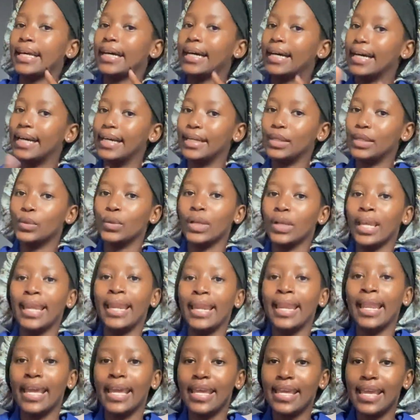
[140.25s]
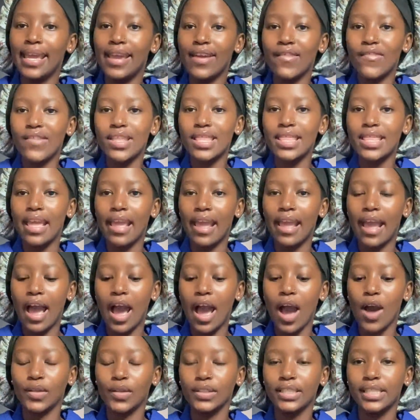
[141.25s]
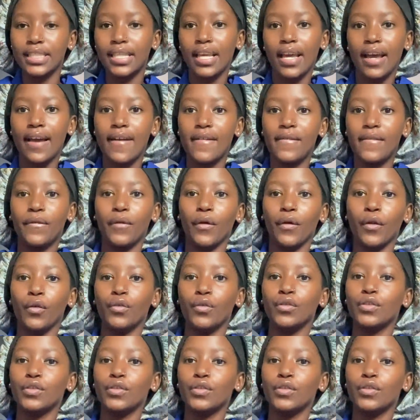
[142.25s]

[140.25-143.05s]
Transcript: I will lay everything out for you.